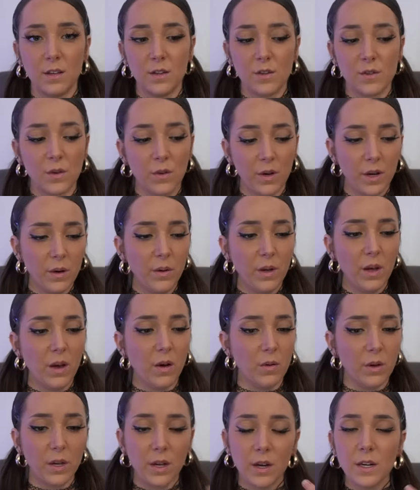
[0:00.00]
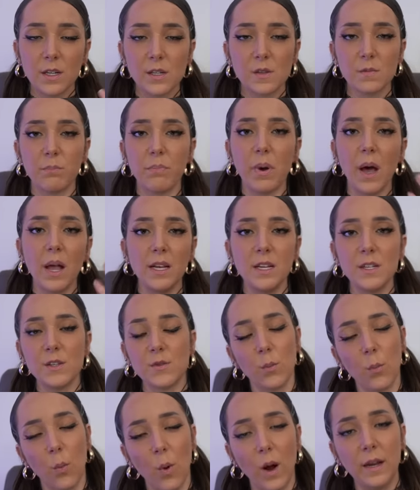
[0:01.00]
So here we go. Here is
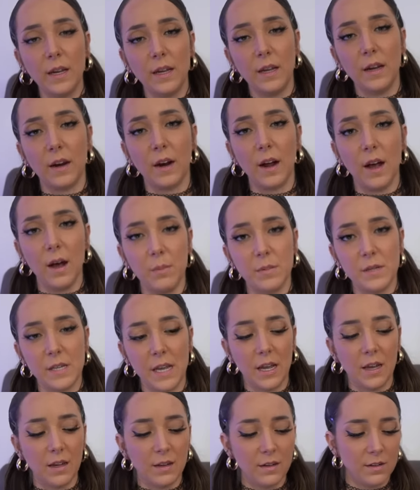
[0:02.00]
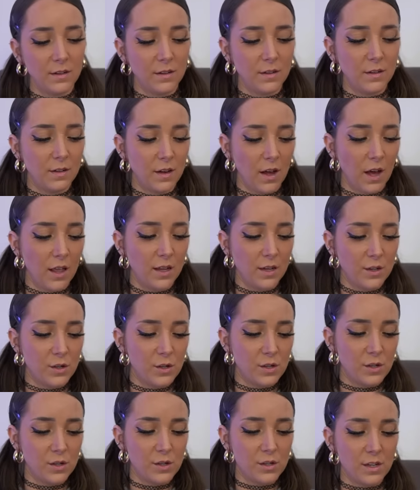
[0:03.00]
Bunny's one-year update. I think
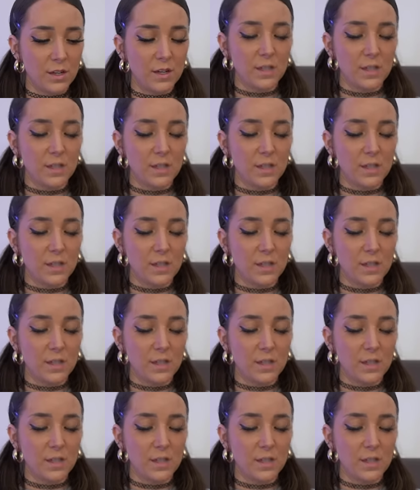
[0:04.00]
she's just